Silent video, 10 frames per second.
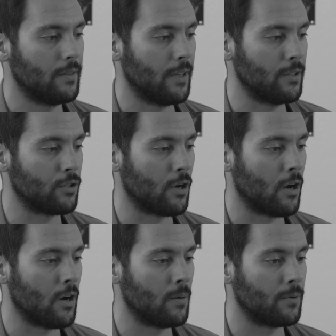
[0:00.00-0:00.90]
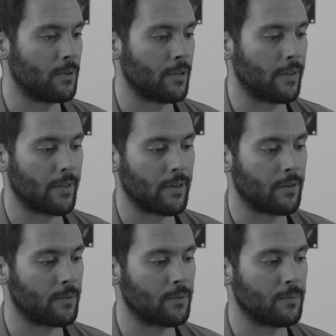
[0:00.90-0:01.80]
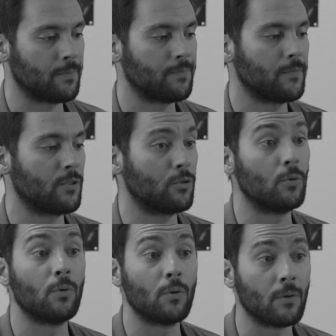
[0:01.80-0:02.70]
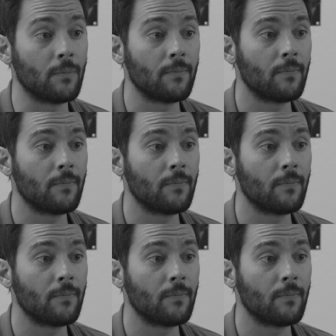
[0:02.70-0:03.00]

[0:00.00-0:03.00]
day job or like I don't know, school